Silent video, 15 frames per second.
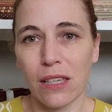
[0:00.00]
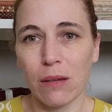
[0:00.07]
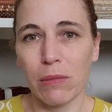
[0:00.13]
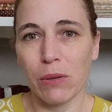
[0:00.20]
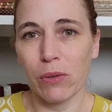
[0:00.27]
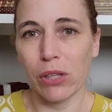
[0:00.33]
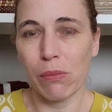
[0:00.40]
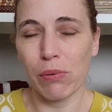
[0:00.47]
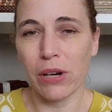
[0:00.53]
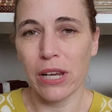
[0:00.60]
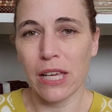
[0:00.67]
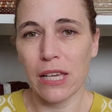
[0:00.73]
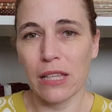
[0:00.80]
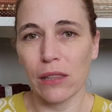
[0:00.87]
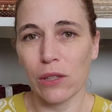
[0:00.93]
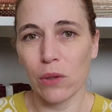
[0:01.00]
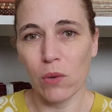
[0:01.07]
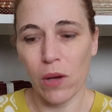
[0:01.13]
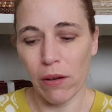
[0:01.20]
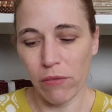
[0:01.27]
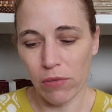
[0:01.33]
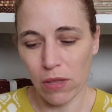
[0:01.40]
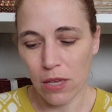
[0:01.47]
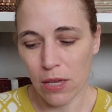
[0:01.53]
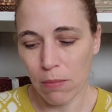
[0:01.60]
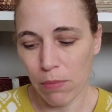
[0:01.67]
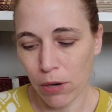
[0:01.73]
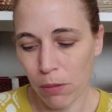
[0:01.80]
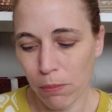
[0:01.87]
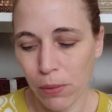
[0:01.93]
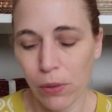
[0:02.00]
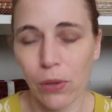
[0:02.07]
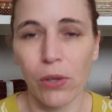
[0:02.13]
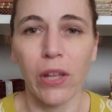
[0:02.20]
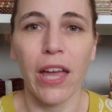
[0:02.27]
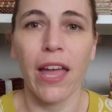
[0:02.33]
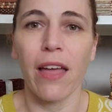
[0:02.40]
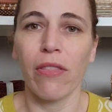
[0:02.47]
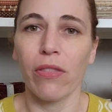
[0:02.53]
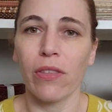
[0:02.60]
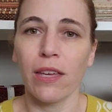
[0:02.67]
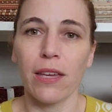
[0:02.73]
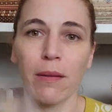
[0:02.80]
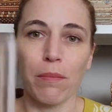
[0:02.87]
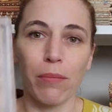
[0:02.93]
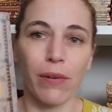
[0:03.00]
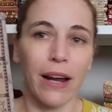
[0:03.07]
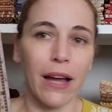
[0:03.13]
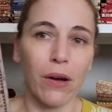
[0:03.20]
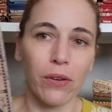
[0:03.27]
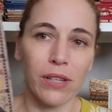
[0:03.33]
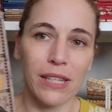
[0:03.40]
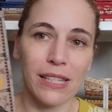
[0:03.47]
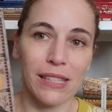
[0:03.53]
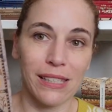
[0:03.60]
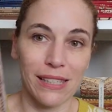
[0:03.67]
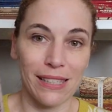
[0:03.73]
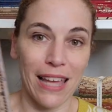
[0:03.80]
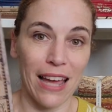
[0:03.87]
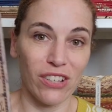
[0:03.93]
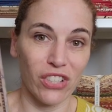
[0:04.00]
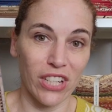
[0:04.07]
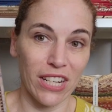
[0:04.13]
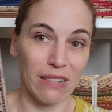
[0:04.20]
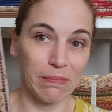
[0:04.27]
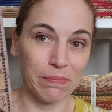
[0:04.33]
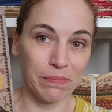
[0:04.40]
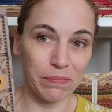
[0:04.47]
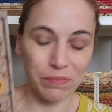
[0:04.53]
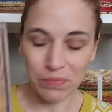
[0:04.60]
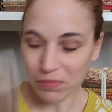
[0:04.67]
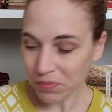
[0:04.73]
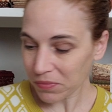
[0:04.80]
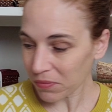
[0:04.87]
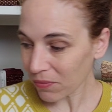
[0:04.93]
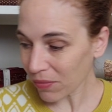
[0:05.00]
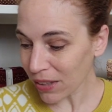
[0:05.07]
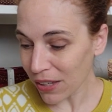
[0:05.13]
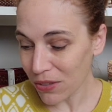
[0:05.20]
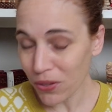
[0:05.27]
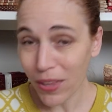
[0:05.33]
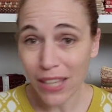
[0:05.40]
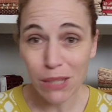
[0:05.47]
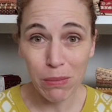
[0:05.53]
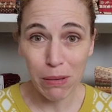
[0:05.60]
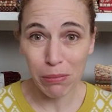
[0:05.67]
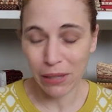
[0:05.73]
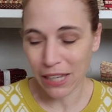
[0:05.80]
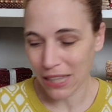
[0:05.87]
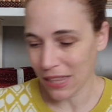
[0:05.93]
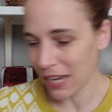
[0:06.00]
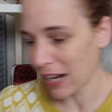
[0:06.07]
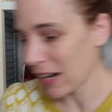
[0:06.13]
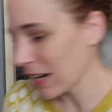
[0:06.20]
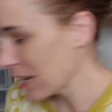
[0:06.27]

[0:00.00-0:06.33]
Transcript: to be really pretty in lieu of the purple and the brown sashing. So that's my plan there.